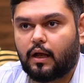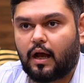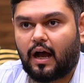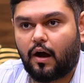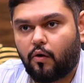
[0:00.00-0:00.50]

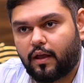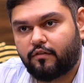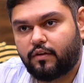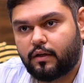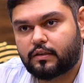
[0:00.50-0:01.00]

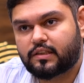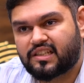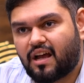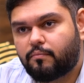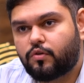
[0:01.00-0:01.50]
However,
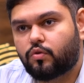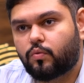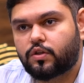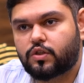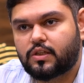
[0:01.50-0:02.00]
some
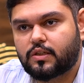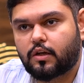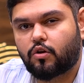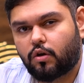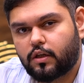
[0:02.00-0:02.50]
universities
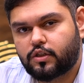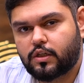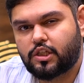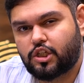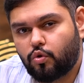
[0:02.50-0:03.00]
and
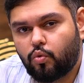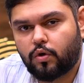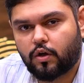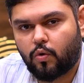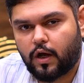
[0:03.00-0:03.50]
colleges do
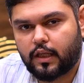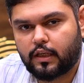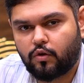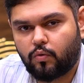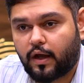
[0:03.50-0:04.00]
require
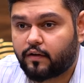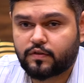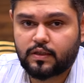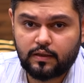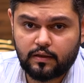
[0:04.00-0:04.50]
you. I have
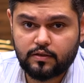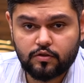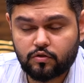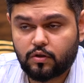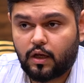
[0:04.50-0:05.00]
seen
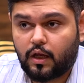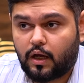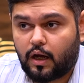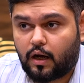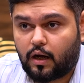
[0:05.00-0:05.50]
this
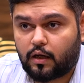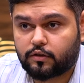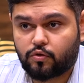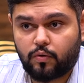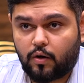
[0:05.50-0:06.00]

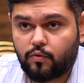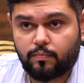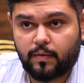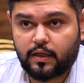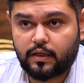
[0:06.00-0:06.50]
throughout
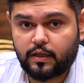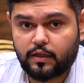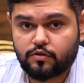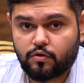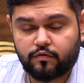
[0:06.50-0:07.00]
my
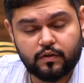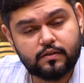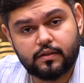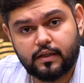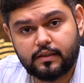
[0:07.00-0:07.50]
years of
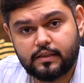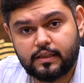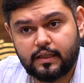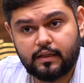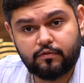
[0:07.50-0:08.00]

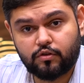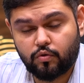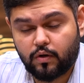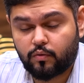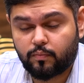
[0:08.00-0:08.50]
consultancy,
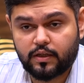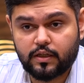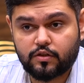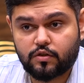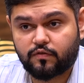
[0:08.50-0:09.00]
throughout my
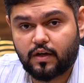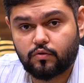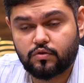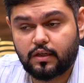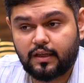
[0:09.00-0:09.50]
years of
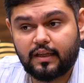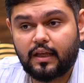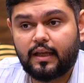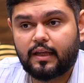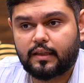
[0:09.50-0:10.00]
counseling,
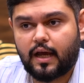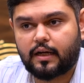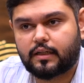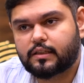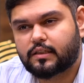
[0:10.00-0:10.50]

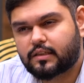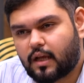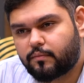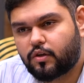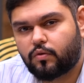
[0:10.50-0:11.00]
that
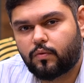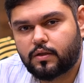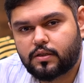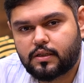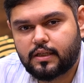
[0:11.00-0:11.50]
some
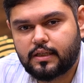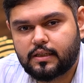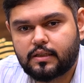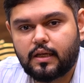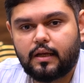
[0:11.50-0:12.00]

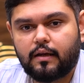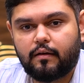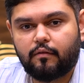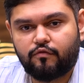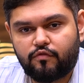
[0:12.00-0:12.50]
universities
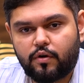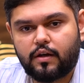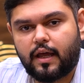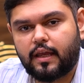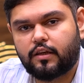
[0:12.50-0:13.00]
would
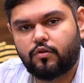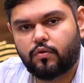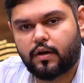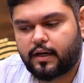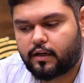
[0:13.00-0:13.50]
like you to
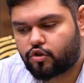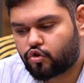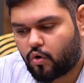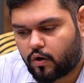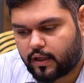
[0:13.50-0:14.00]
write a
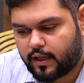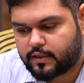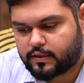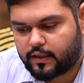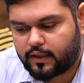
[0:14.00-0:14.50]
short
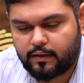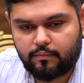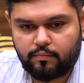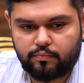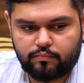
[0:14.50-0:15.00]

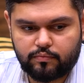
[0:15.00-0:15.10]
essay